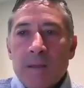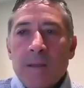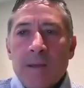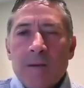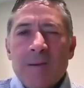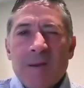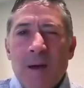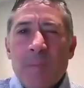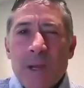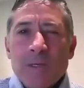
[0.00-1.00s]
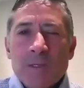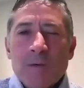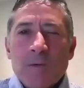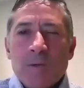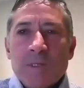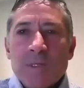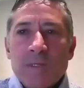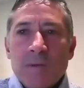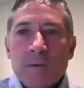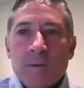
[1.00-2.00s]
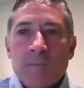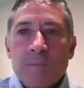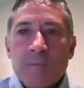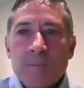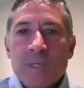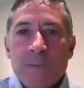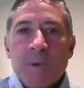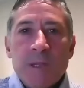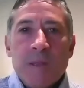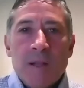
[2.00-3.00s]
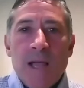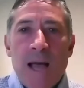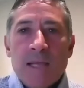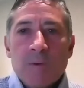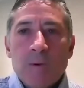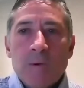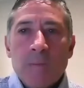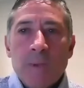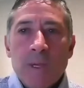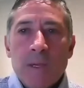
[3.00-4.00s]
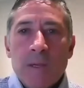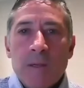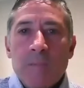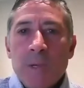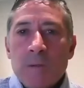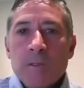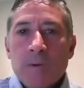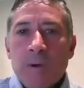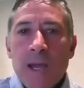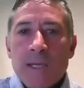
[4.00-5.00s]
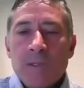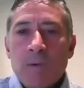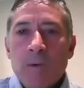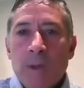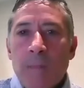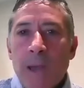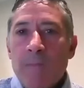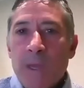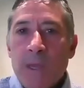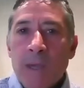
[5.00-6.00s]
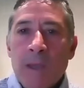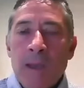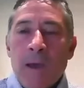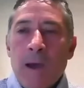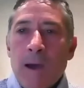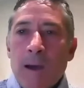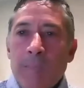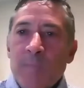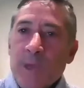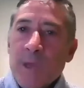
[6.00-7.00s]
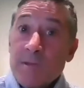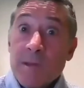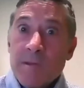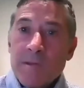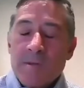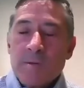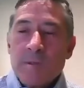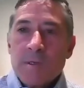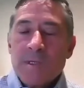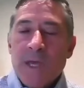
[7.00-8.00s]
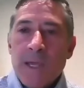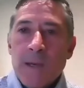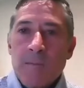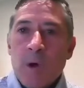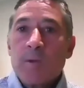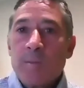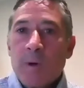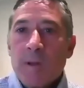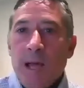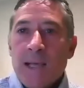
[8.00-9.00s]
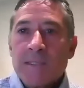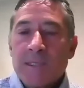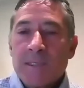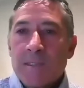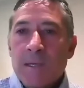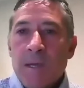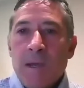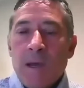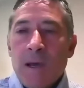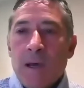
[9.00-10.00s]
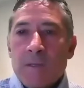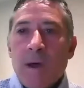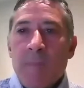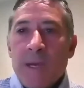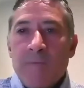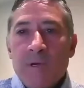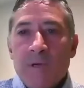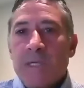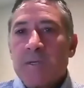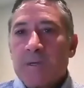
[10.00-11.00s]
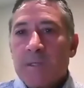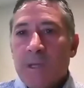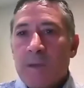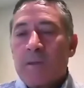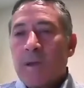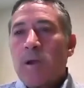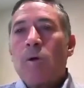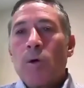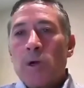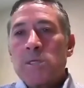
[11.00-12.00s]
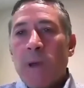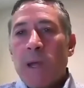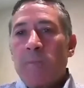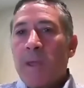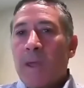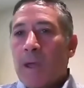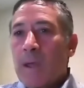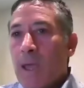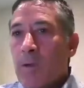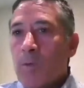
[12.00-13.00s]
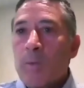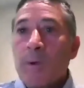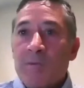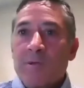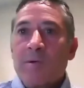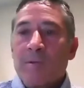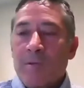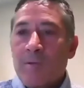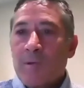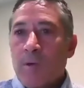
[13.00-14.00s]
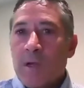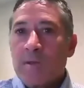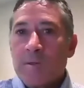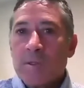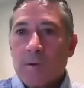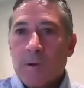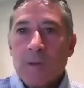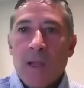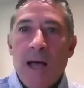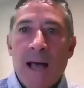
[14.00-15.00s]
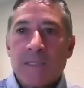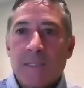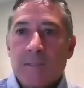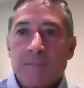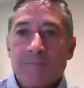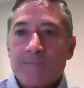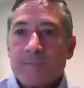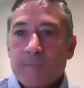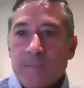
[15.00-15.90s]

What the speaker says: In elementary schools, these are typically the classroom. In the middle school and high school, it might be because these students are taking multiple classes taught by different teachers. The cohorts might be a group of students going to certain classes.